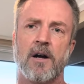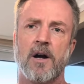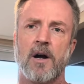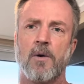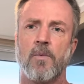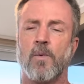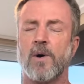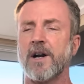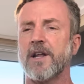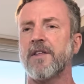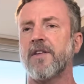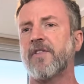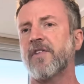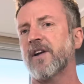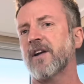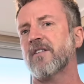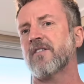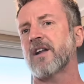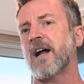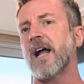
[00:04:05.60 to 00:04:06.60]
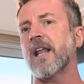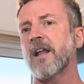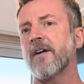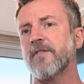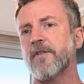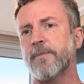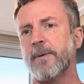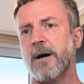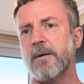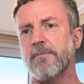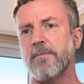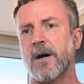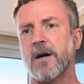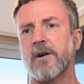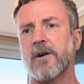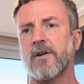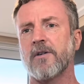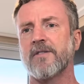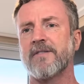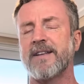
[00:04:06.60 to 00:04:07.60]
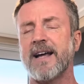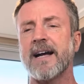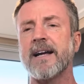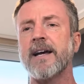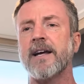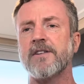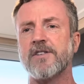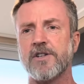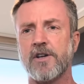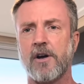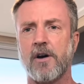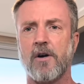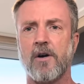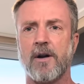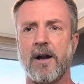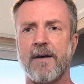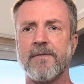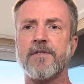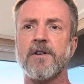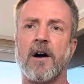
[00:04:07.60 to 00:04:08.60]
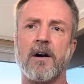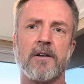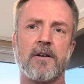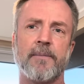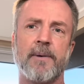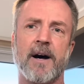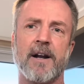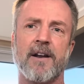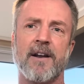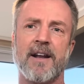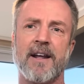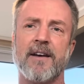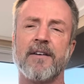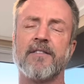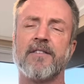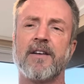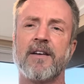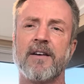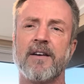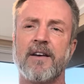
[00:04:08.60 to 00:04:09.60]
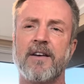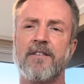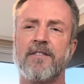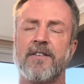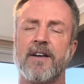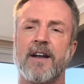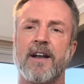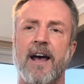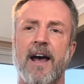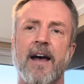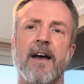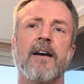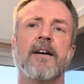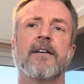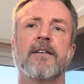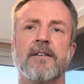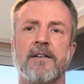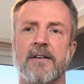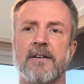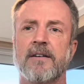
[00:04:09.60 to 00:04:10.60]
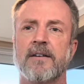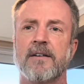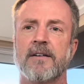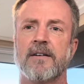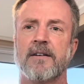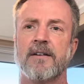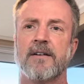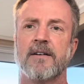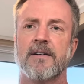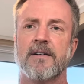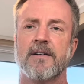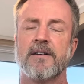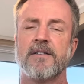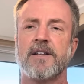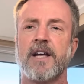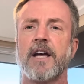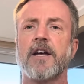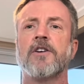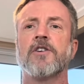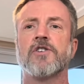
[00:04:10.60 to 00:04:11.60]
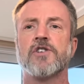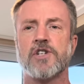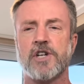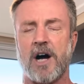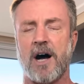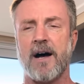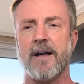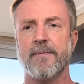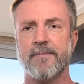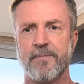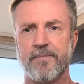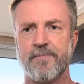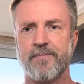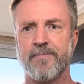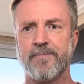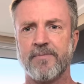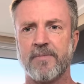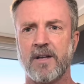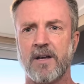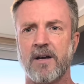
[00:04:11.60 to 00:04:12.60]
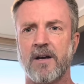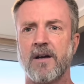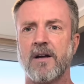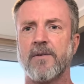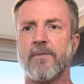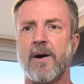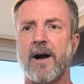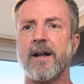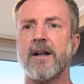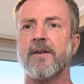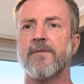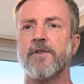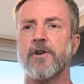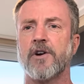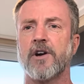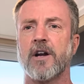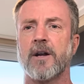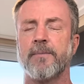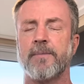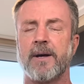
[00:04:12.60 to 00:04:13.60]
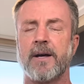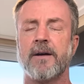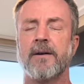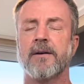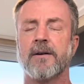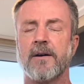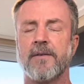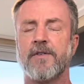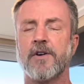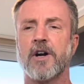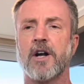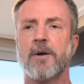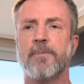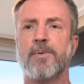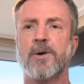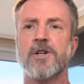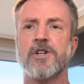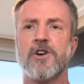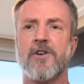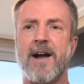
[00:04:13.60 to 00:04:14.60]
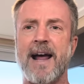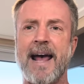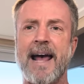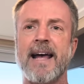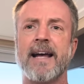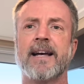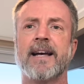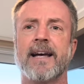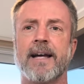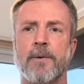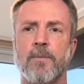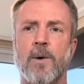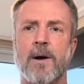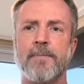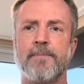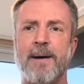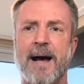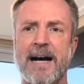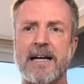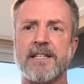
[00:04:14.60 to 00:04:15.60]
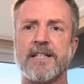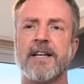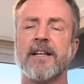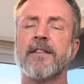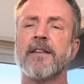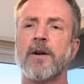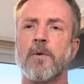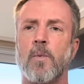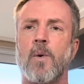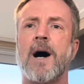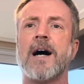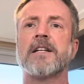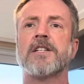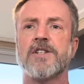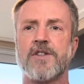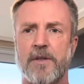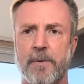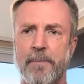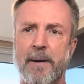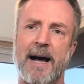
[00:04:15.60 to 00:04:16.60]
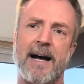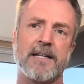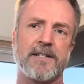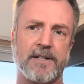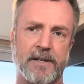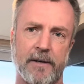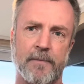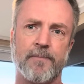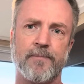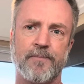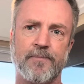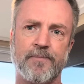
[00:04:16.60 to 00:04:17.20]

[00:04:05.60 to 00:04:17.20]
One of the things that I loved about Munger decades ago, and I've talked about it, is he said, hey, take your shot, right? If you're going to be, if you're going to put your egg in one basket, then watch the basket.